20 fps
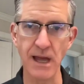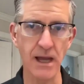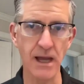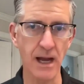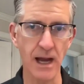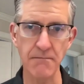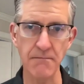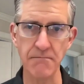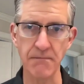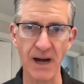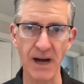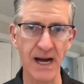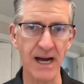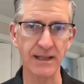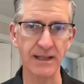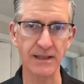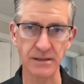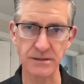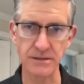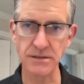AI
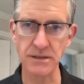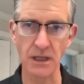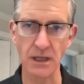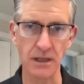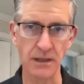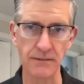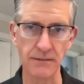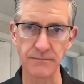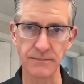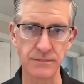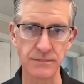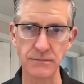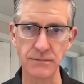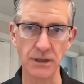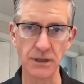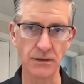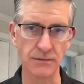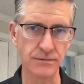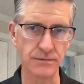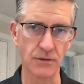bot that's telling them,
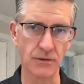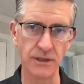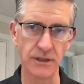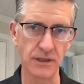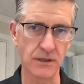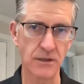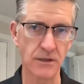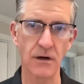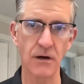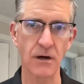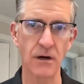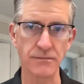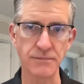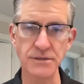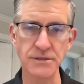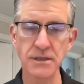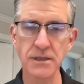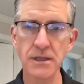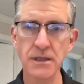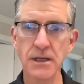don't eat
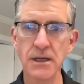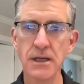carbs.